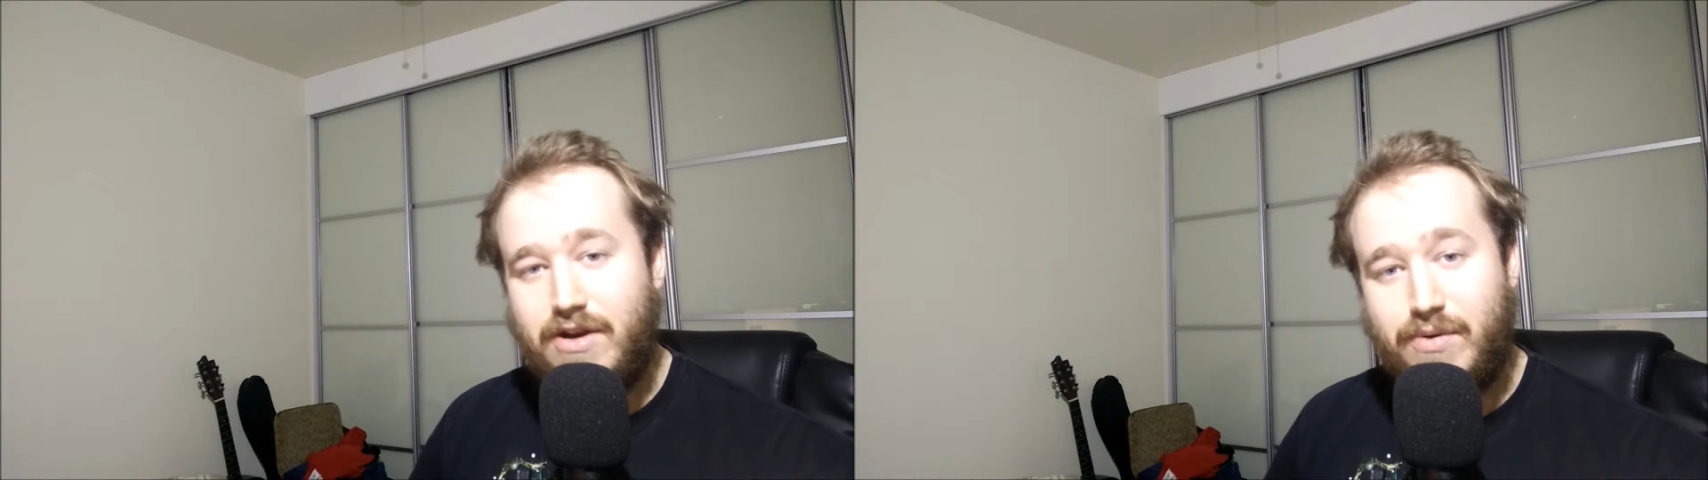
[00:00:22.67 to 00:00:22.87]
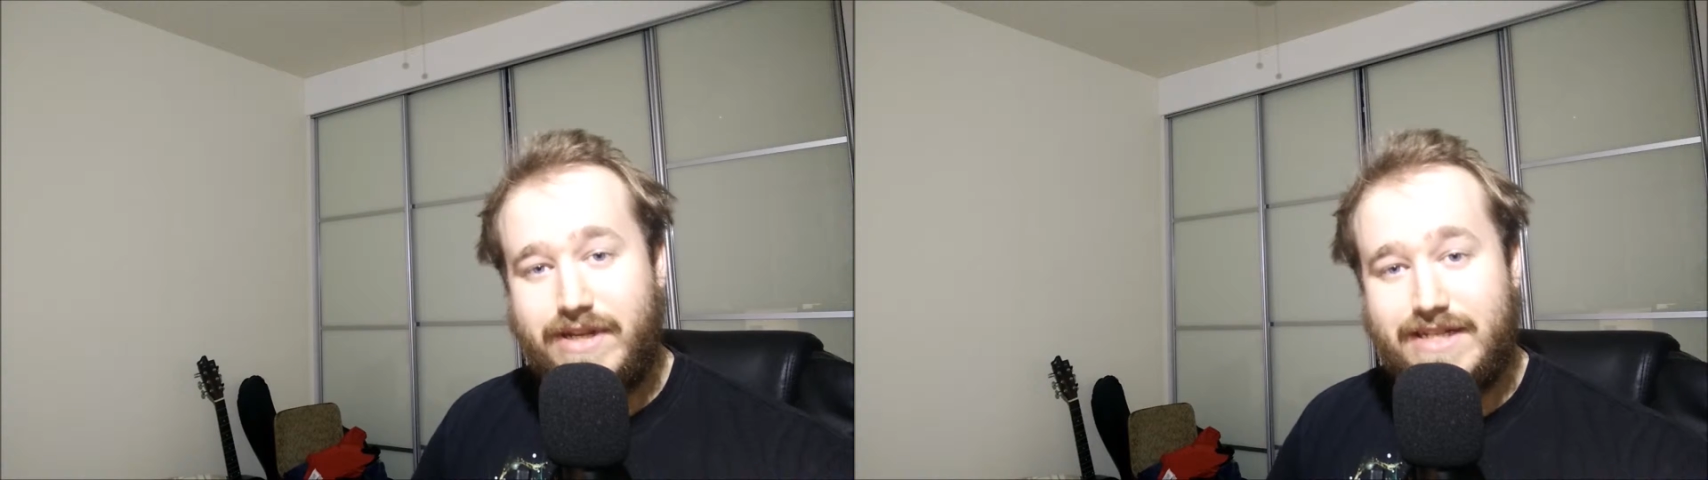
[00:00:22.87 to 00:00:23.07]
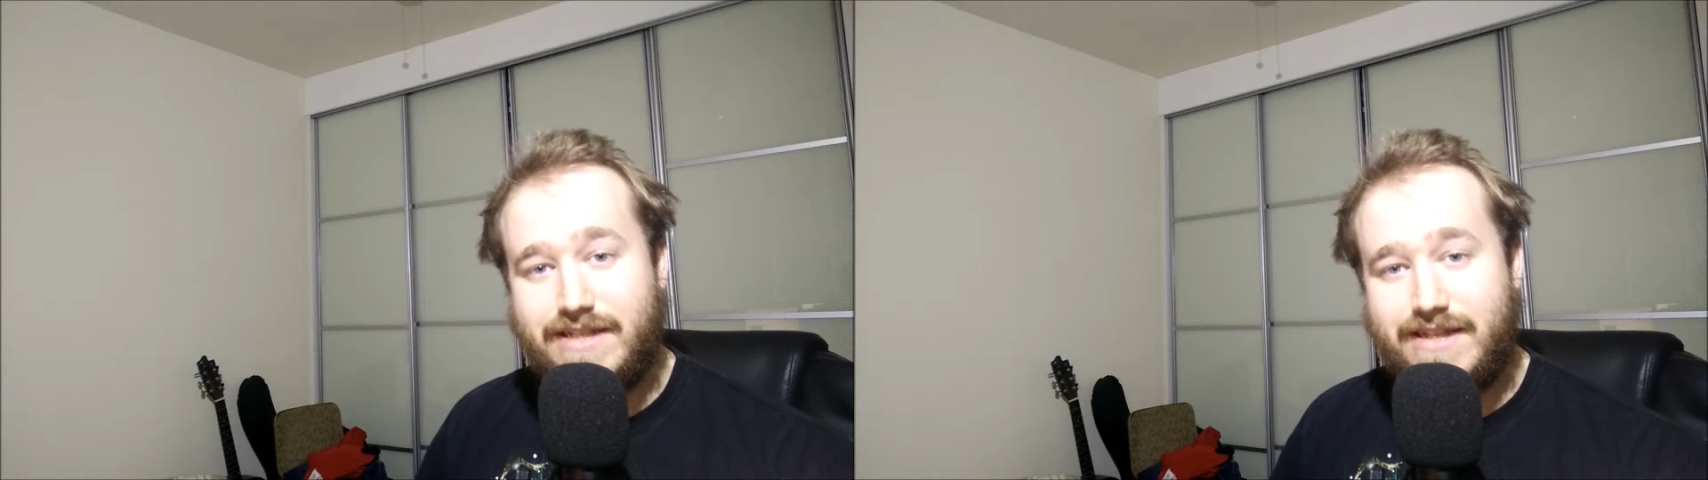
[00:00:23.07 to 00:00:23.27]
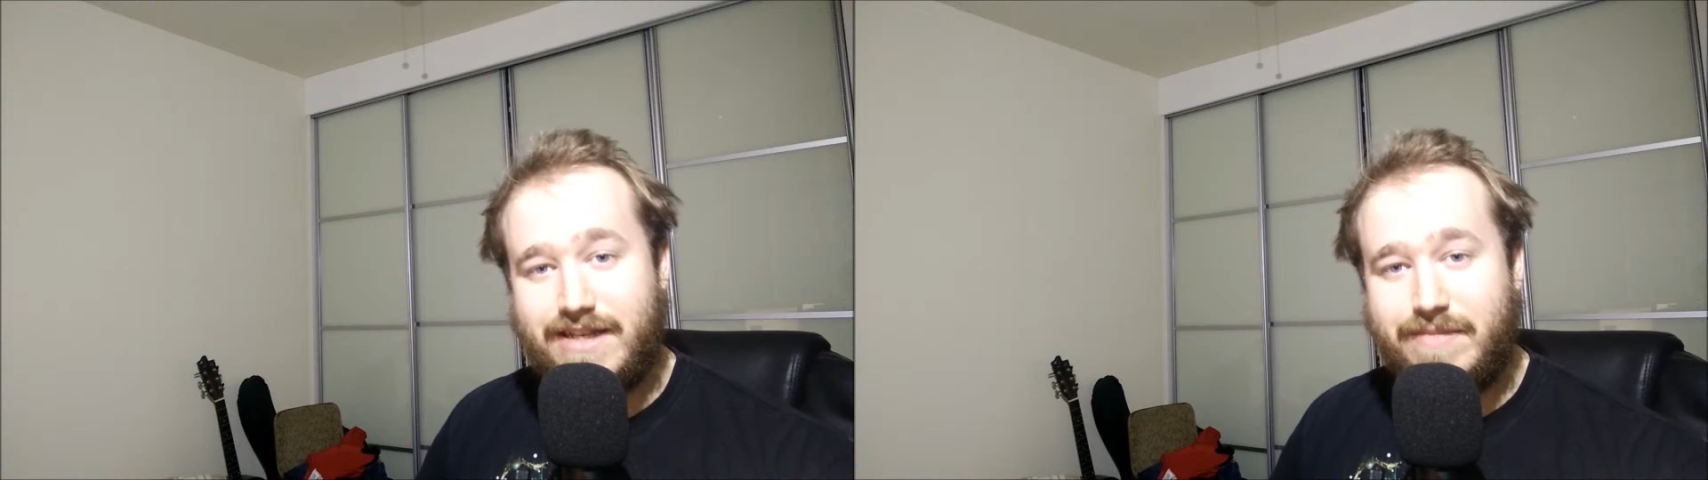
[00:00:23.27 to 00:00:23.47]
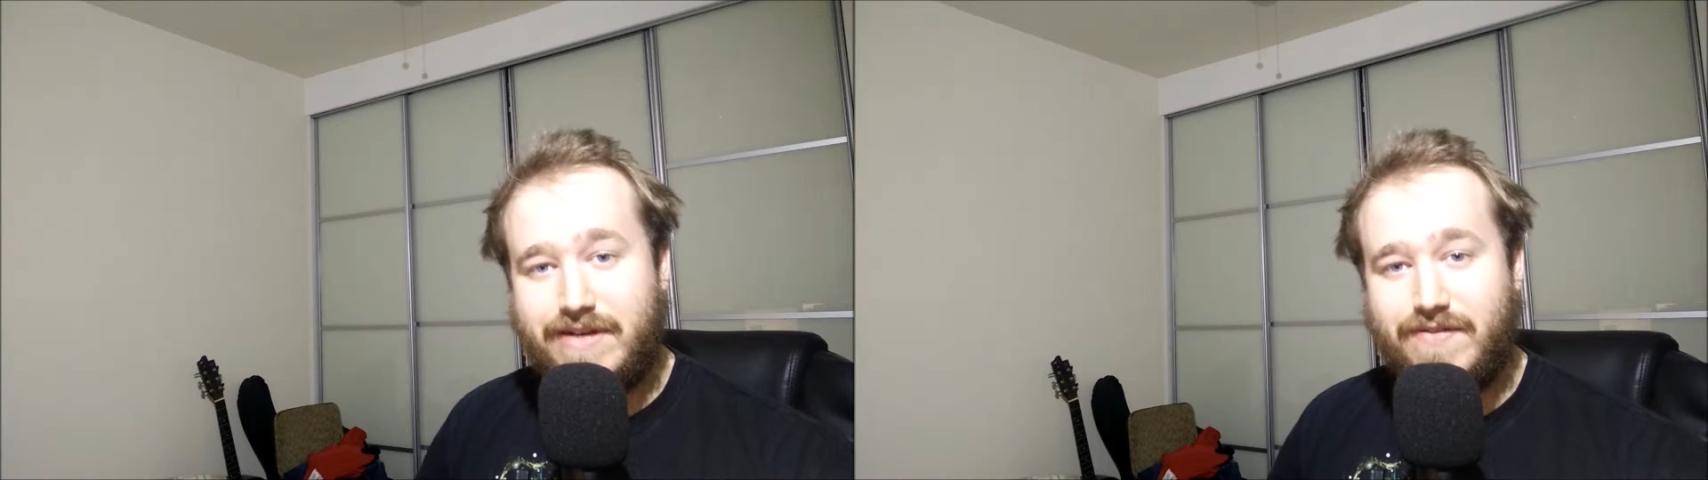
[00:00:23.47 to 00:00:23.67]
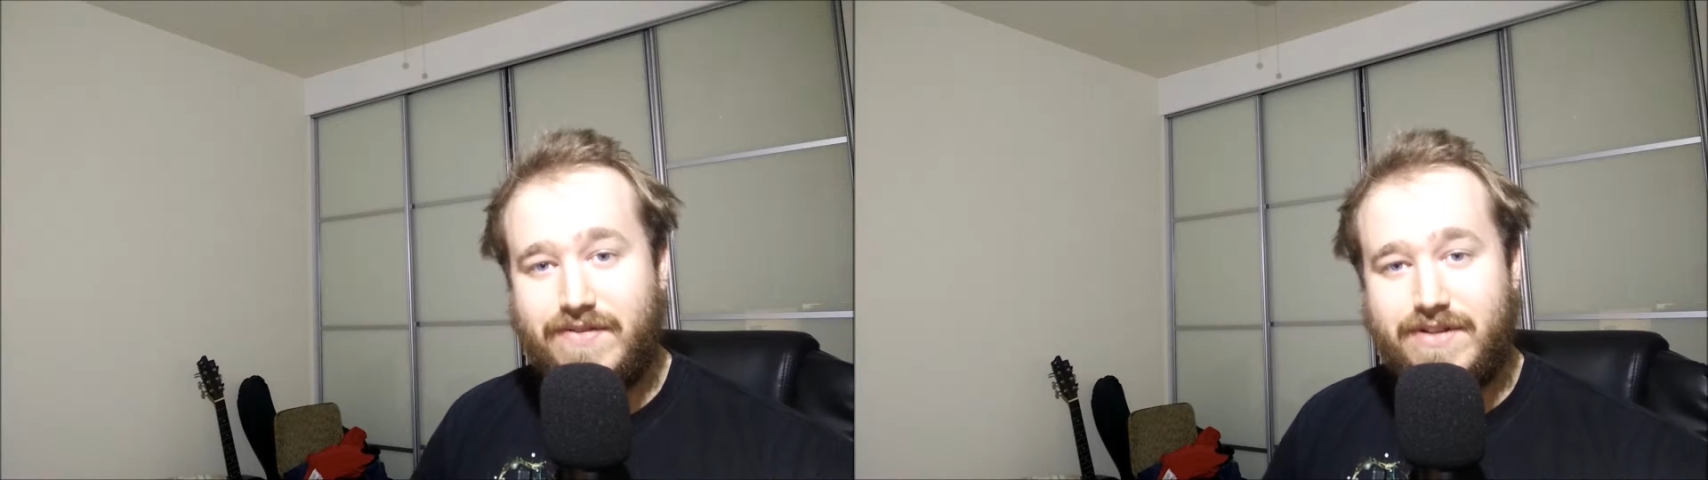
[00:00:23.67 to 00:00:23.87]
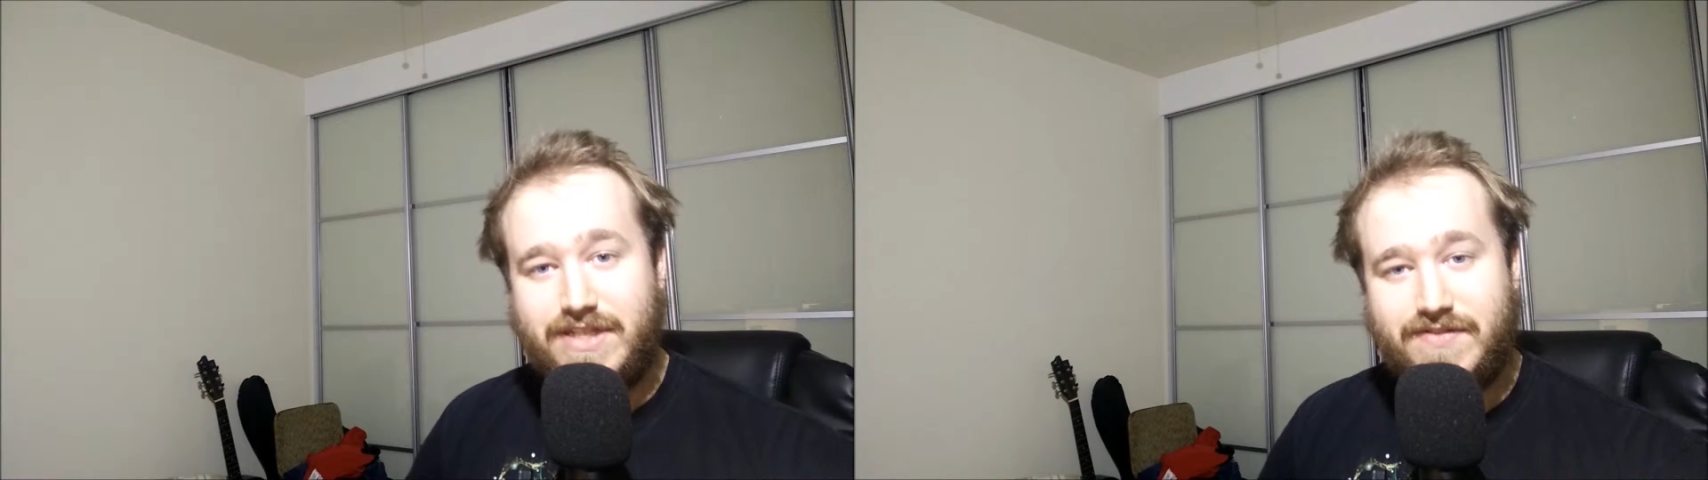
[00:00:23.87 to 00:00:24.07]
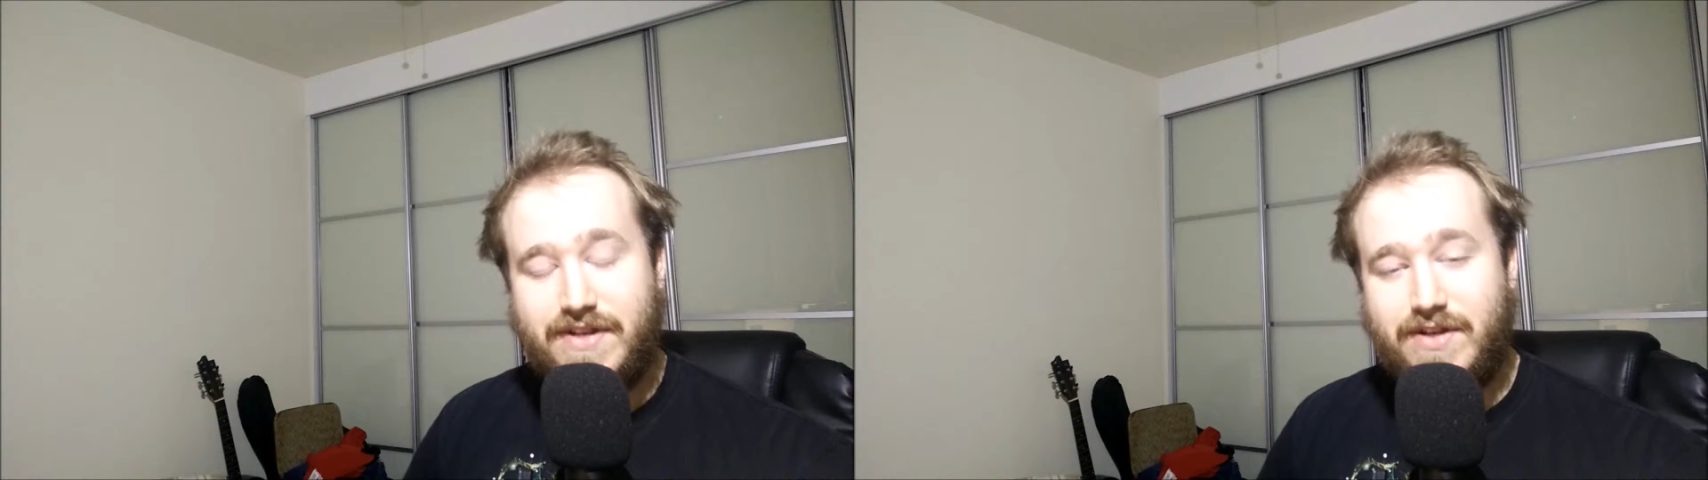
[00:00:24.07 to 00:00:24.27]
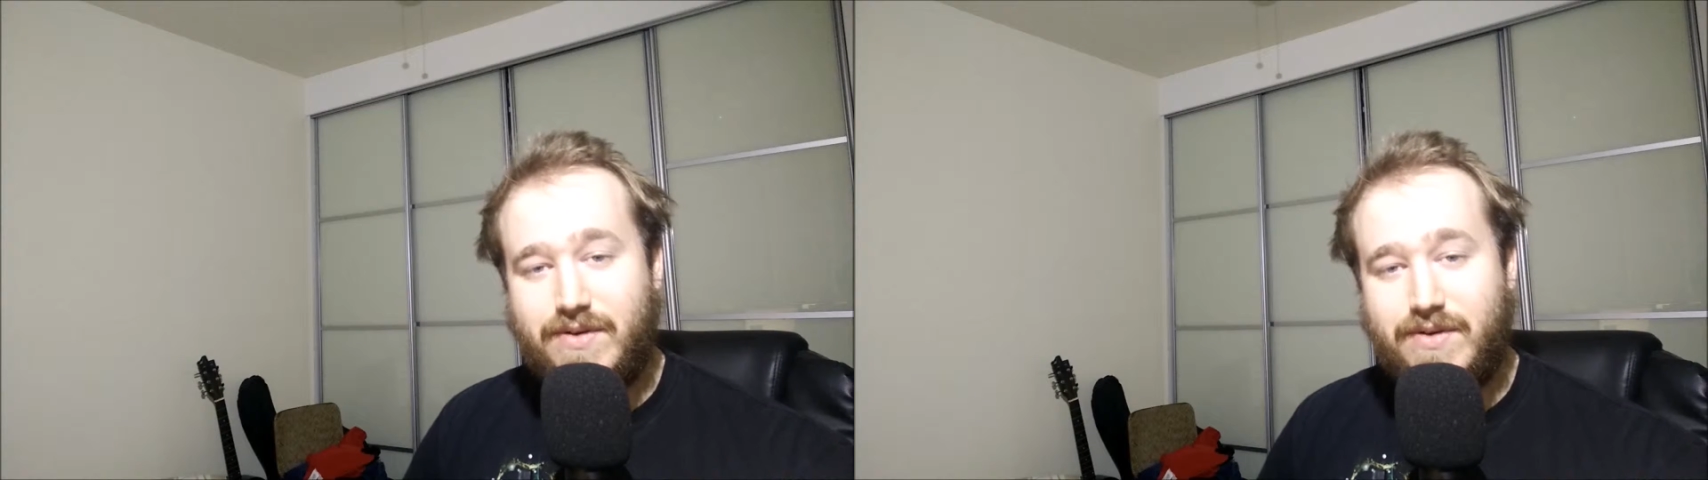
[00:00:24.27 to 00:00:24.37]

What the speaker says: And all we need to think about for this